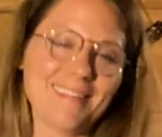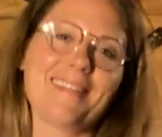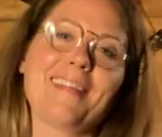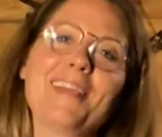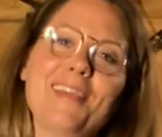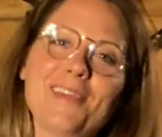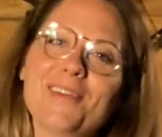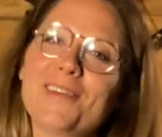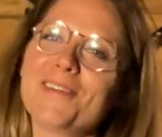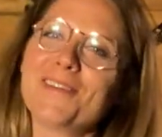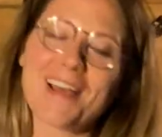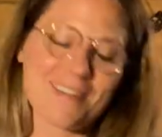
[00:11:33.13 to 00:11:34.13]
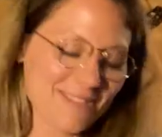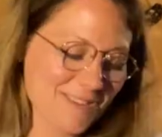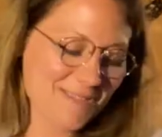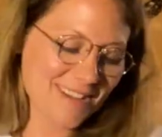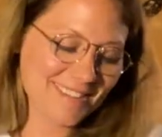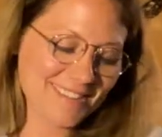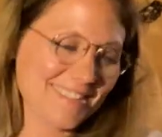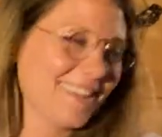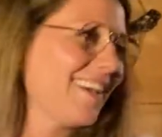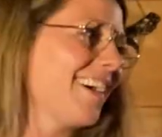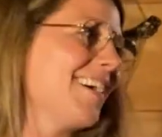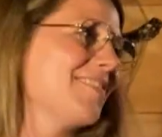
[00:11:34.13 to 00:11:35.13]
Thank you, everyone,
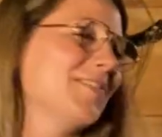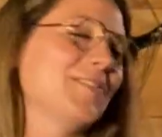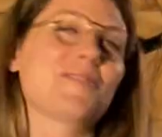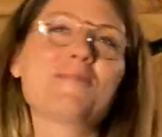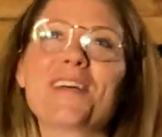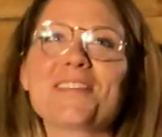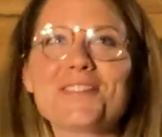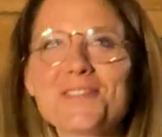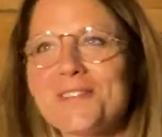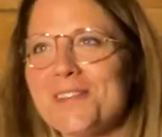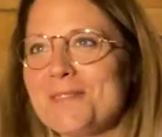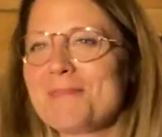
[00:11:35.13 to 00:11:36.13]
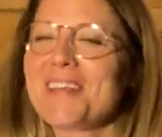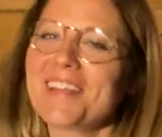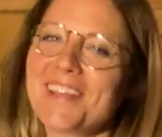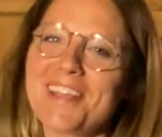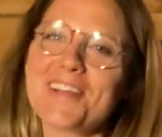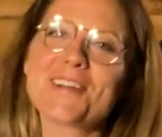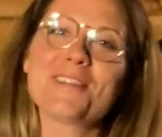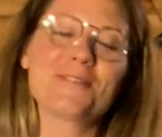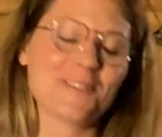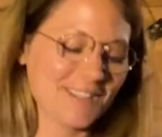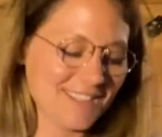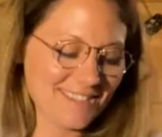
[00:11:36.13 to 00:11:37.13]
so much for being here,
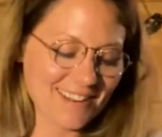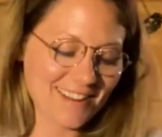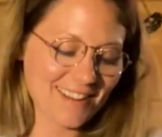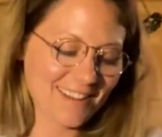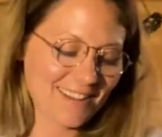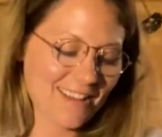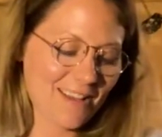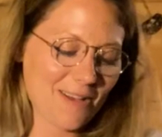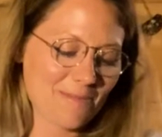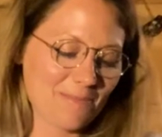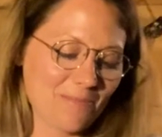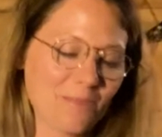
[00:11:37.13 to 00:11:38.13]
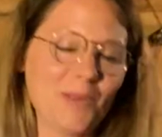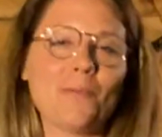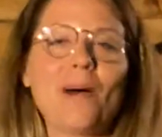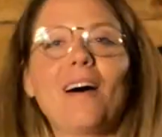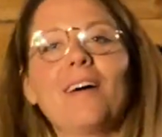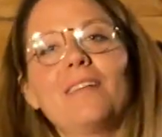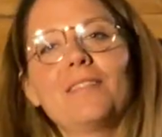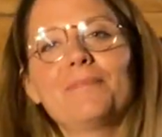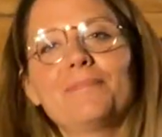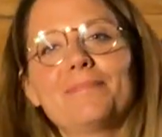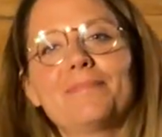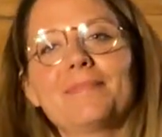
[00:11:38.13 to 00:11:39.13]
for listening. Be well,
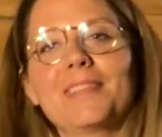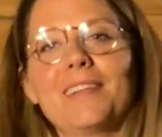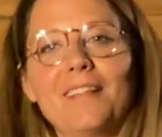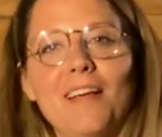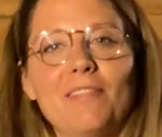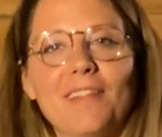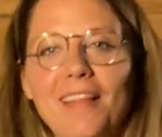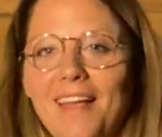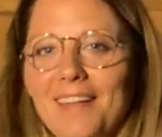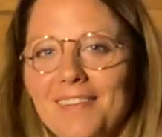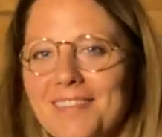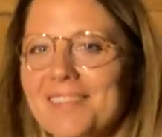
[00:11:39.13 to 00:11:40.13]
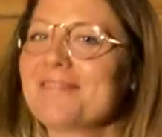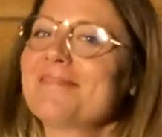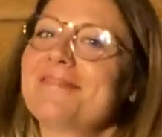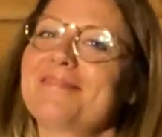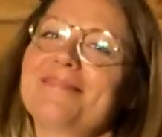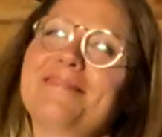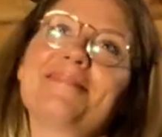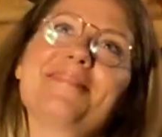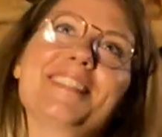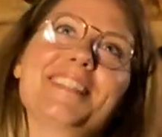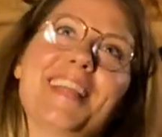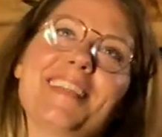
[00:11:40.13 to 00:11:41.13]
love and light,
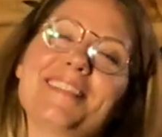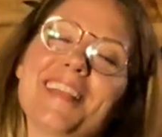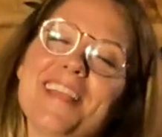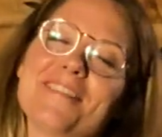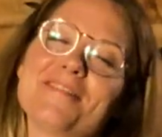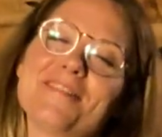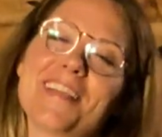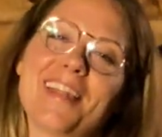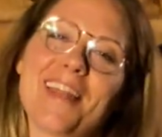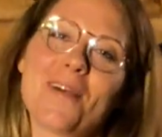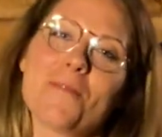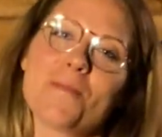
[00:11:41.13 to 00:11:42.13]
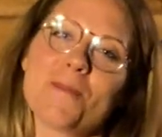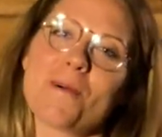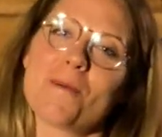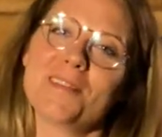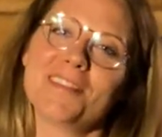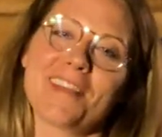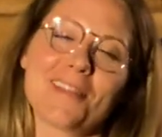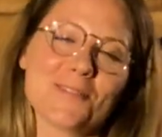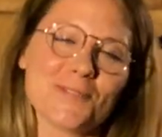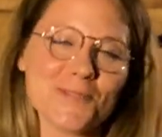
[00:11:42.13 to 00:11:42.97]
stay safe, and I hope we will all be together